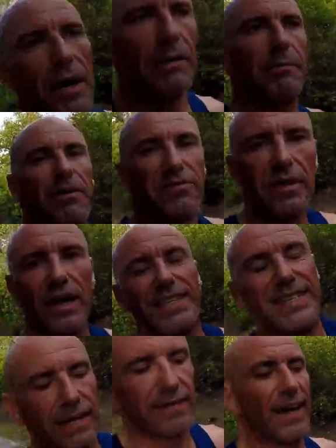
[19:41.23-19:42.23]
both night
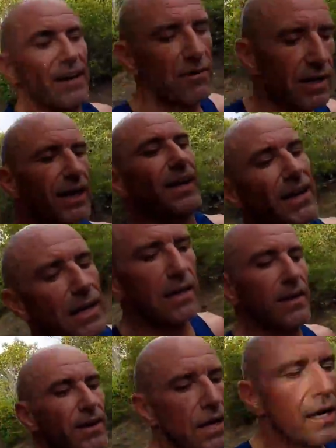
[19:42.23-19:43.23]
and day really.
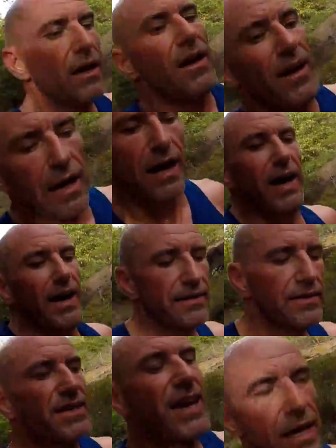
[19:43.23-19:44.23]

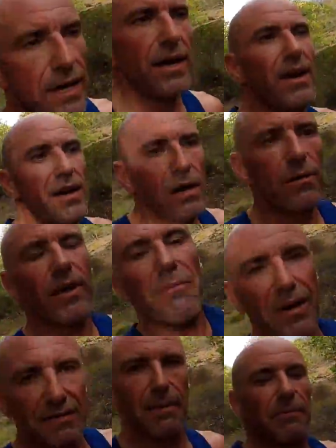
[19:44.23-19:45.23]
And although
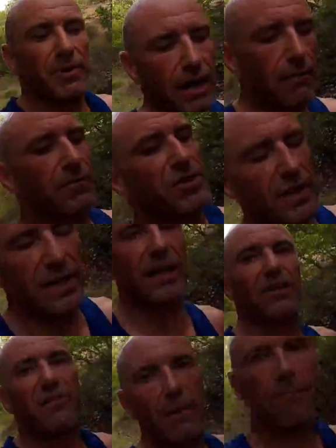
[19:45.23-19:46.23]
most people come between
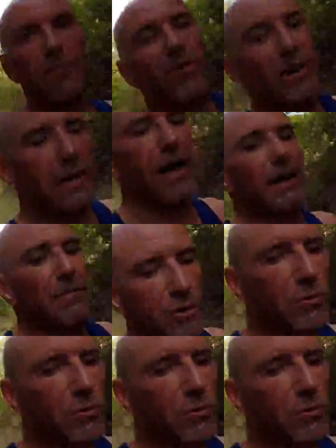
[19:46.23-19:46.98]
November and April,